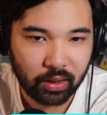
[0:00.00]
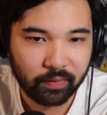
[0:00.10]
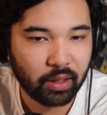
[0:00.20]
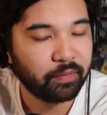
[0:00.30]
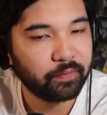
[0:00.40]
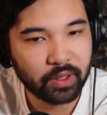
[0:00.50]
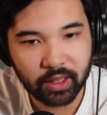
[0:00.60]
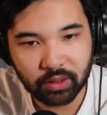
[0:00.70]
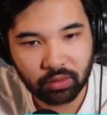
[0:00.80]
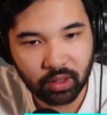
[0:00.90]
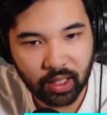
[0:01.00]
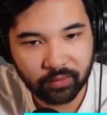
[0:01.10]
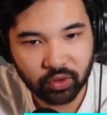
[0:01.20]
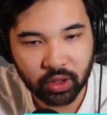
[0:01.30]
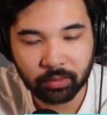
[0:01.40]
If I don't feel like doing a
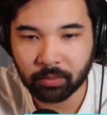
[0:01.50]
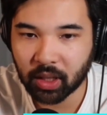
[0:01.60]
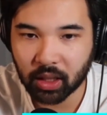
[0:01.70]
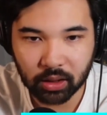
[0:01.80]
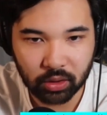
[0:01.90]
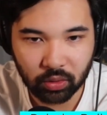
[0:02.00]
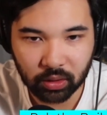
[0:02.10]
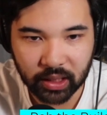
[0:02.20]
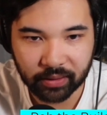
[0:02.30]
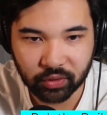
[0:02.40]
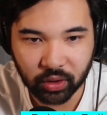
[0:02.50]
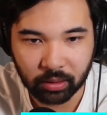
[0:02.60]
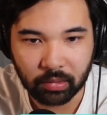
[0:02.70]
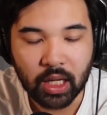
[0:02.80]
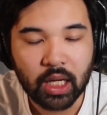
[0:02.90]
live stream, I'm not going to do a live stream,